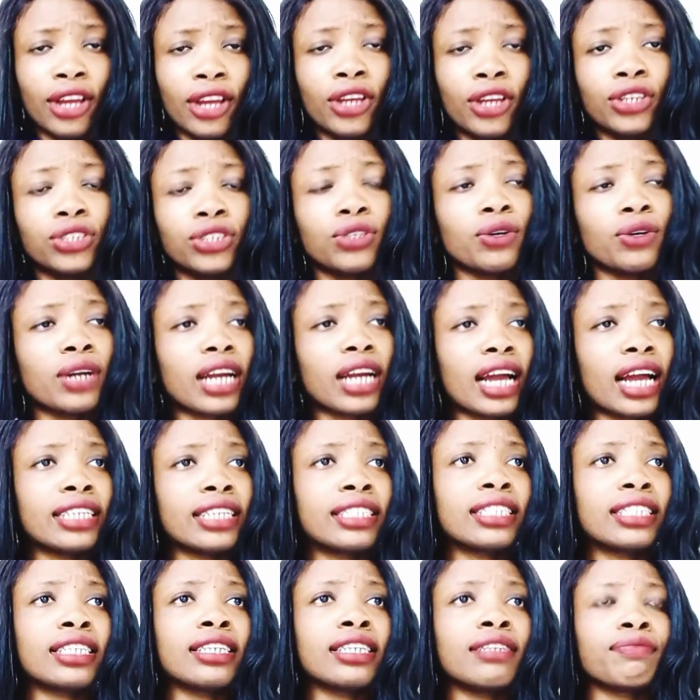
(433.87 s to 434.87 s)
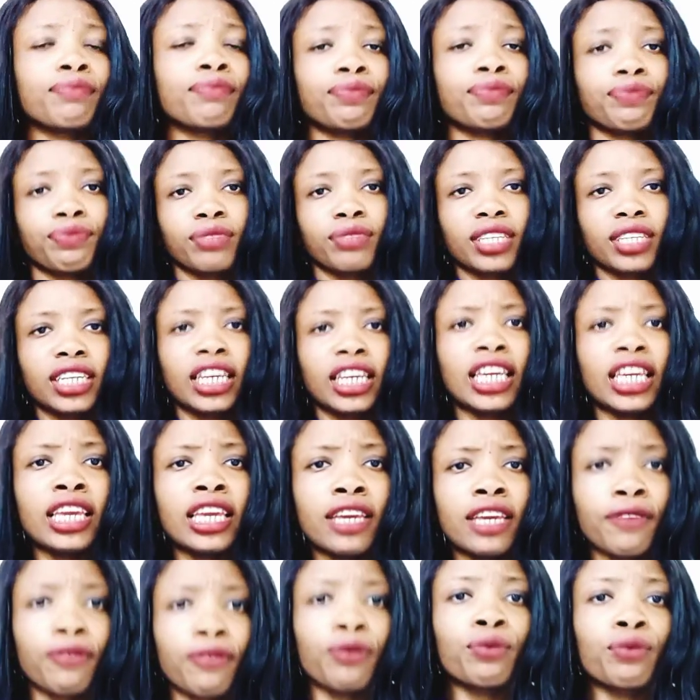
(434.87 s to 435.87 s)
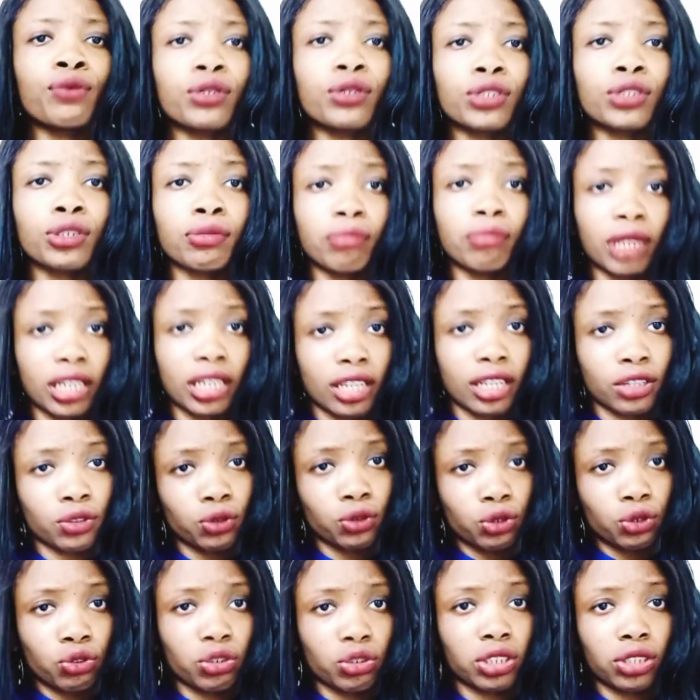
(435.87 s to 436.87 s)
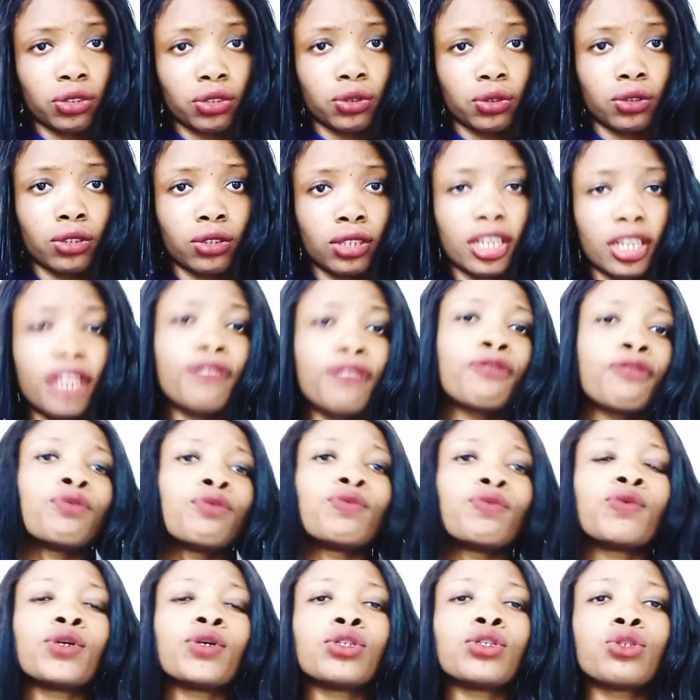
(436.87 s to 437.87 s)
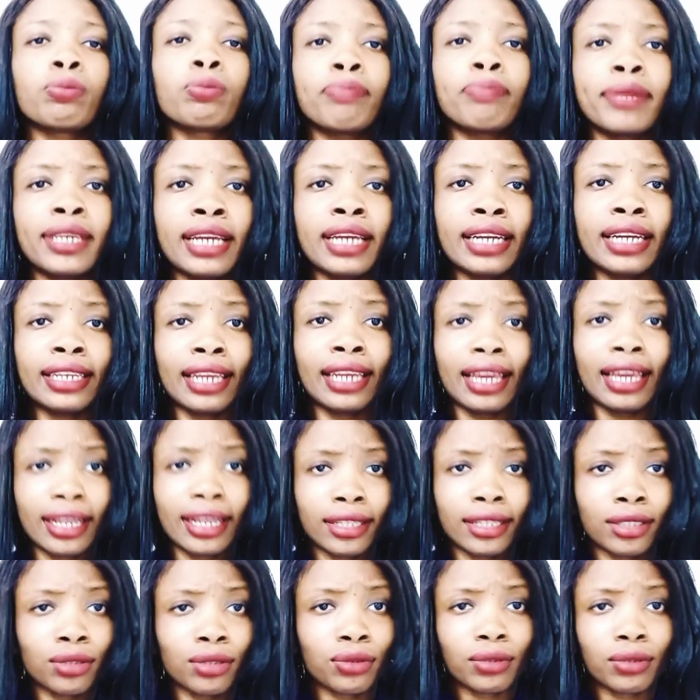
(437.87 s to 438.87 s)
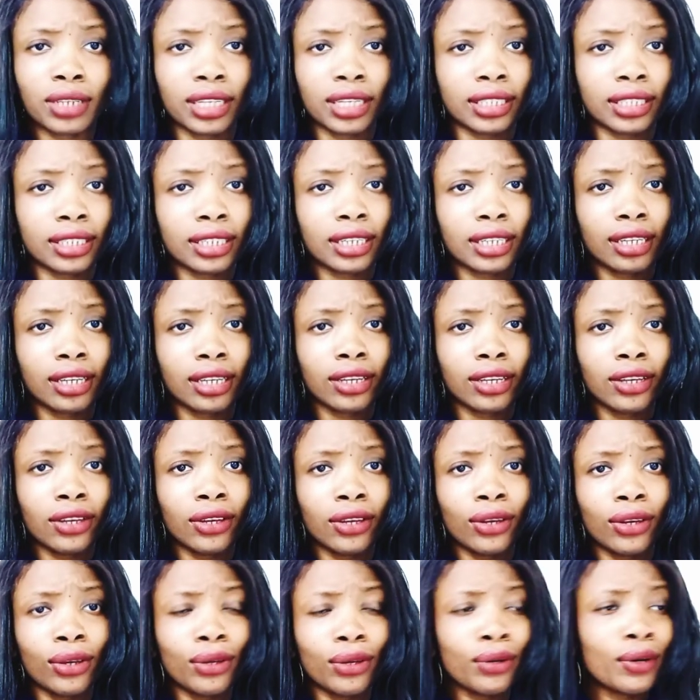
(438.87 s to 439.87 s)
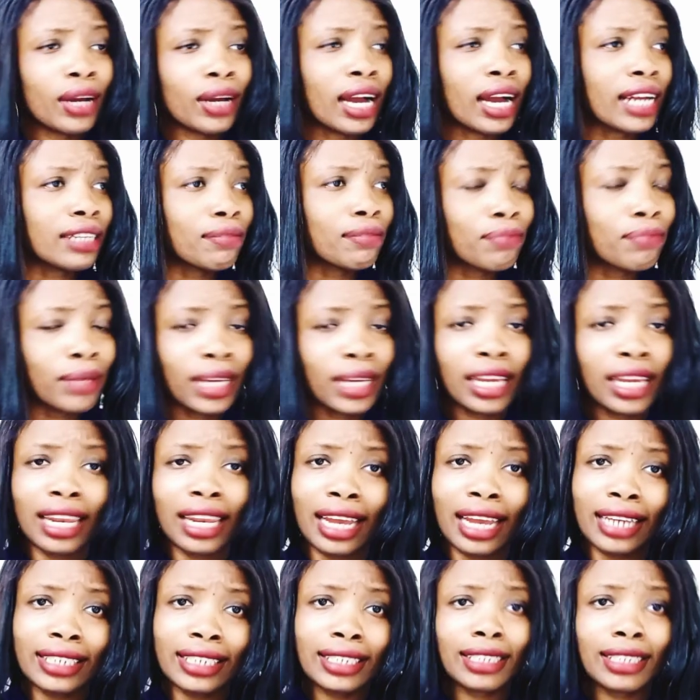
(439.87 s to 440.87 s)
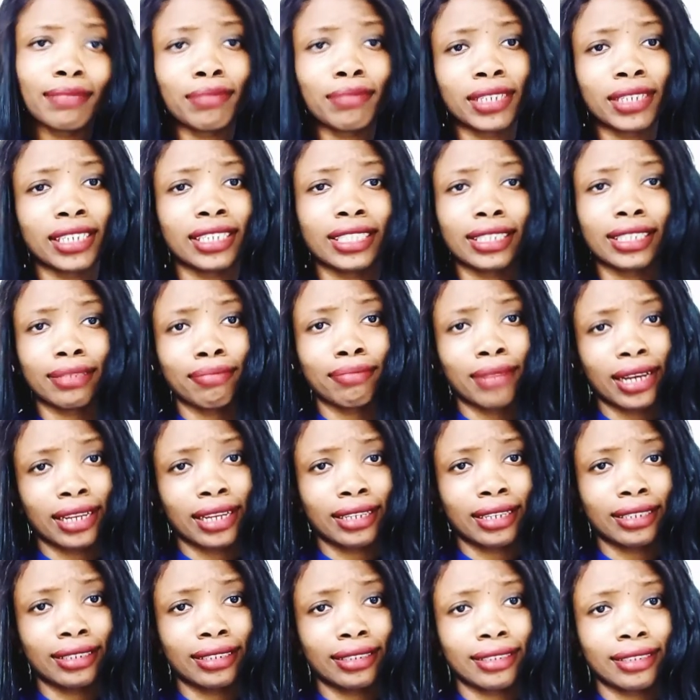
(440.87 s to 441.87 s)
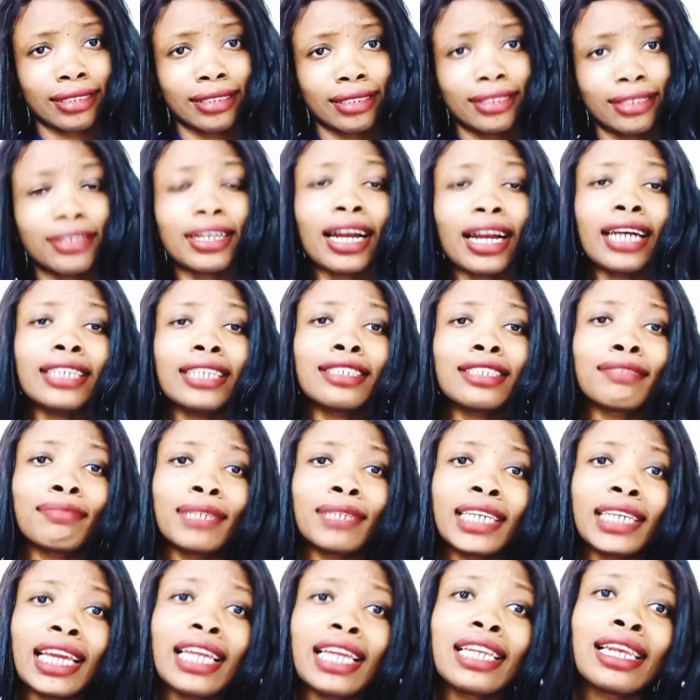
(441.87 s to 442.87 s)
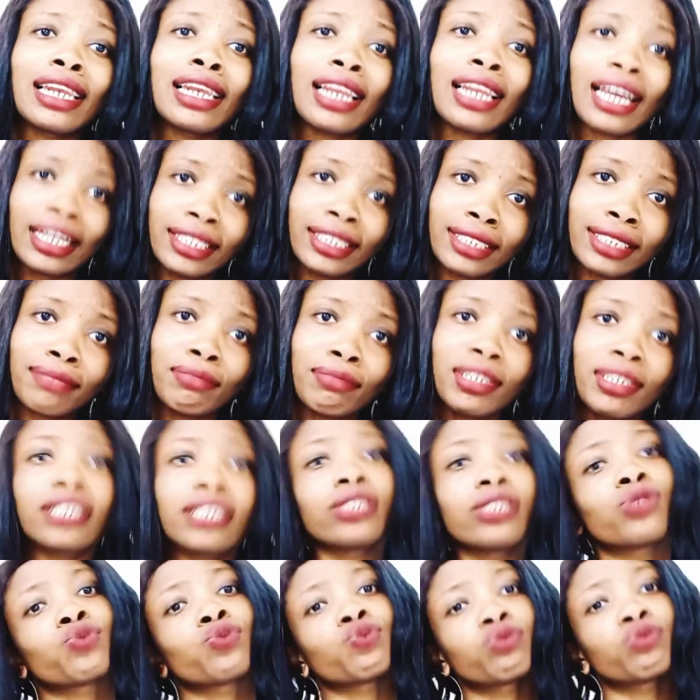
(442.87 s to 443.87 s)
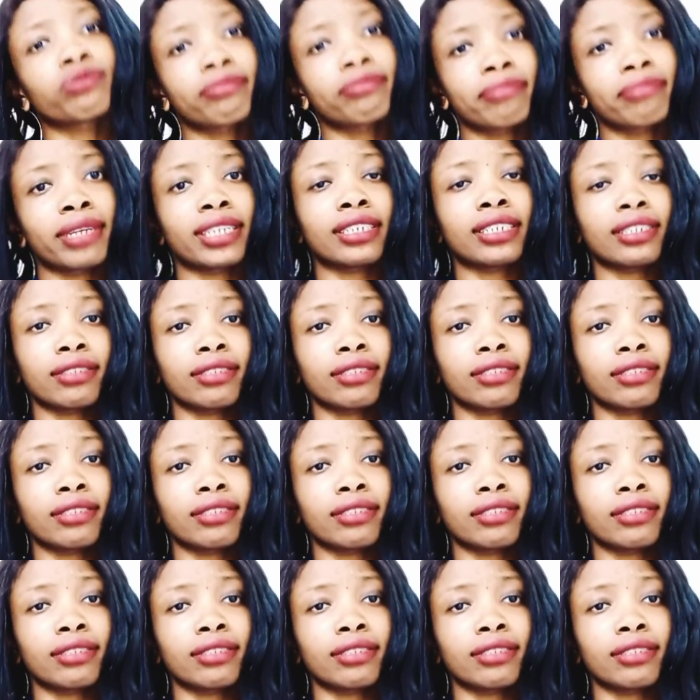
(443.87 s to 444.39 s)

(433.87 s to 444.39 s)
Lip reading: So, guys, see, if you want to make a good result, if you want to be an A student, you can't be a last minute man. You can't be a last minute woman.